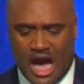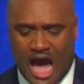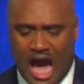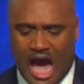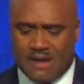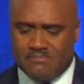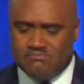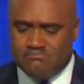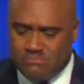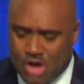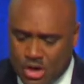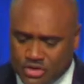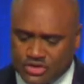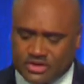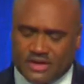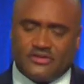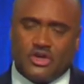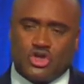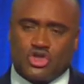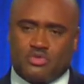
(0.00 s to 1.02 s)
And most
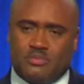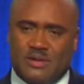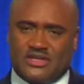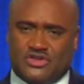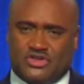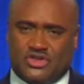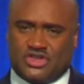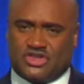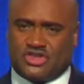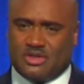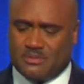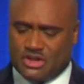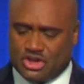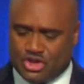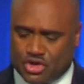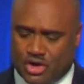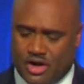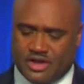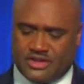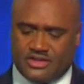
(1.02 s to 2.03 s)
of those messages, the
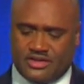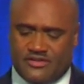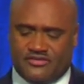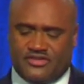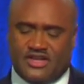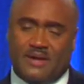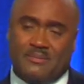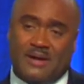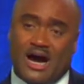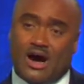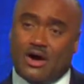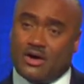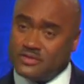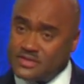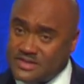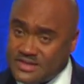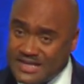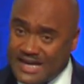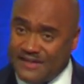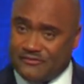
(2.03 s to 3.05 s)
majority of them, are on
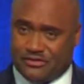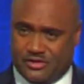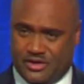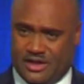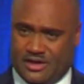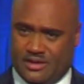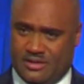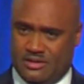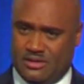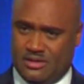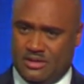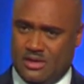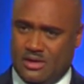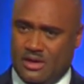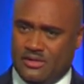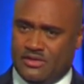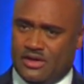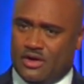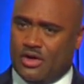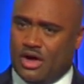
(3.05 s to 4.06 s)
suffering.
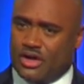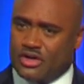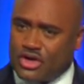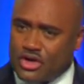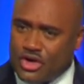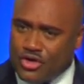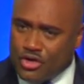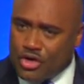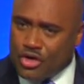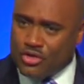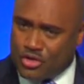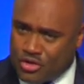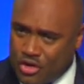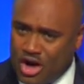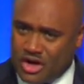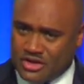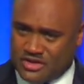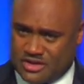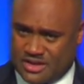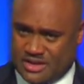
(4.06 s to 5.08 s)
They're on
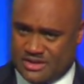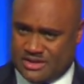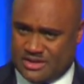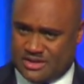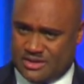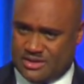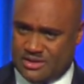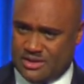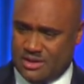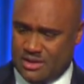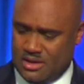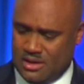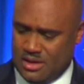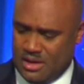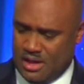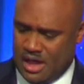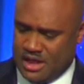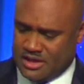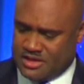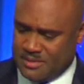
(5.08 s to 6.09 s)
crosses.
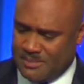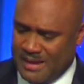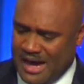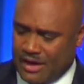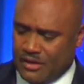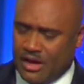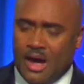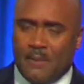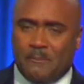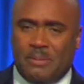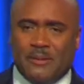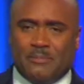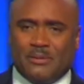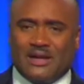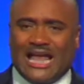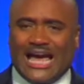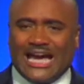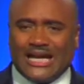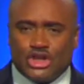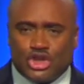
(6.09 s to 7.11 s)
It's about people
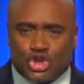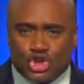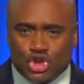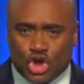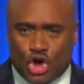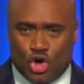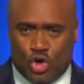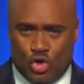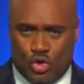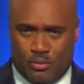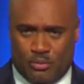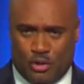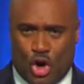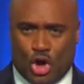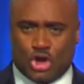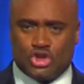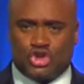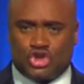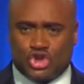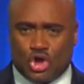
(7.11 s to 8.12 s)
like Job
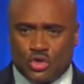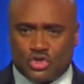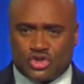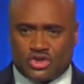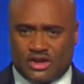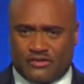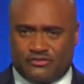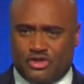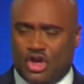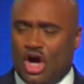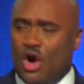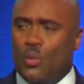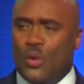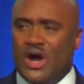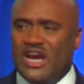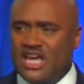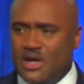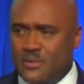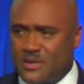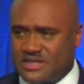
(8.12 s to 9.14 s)
or Joseph, not when
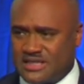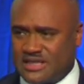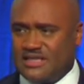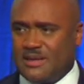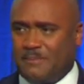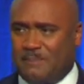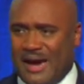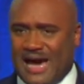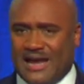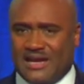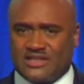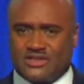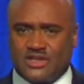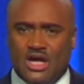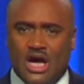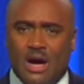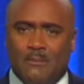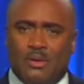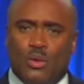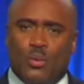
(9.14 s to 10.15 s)
he was in the palace,
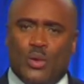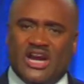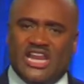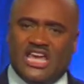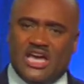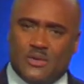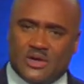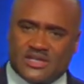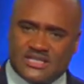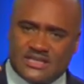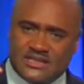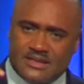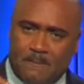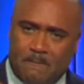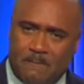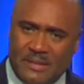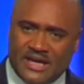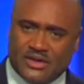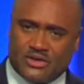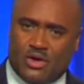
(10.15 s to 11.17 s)
but when he was in the
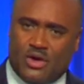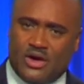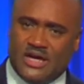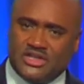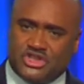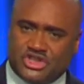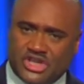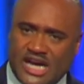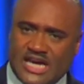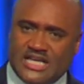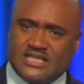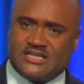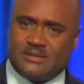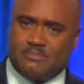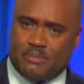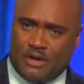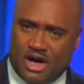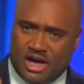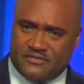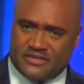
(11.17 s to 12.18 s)
pit or in chains in
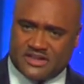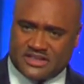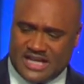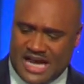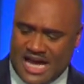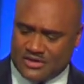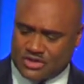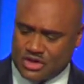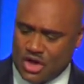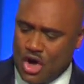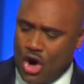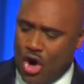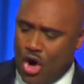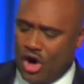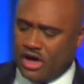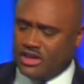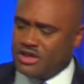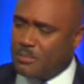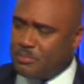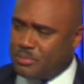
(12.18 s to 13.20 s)
Potiphar's house
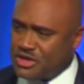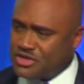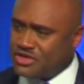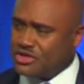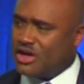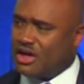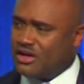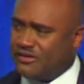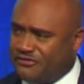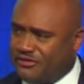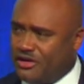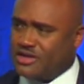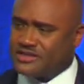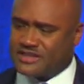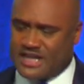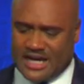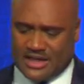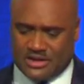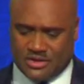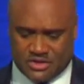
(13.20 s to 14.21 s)
or in the prison on a false
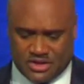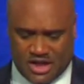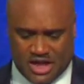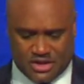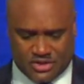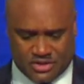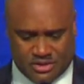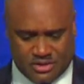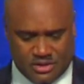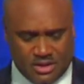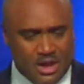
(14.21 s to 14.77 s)
accusation.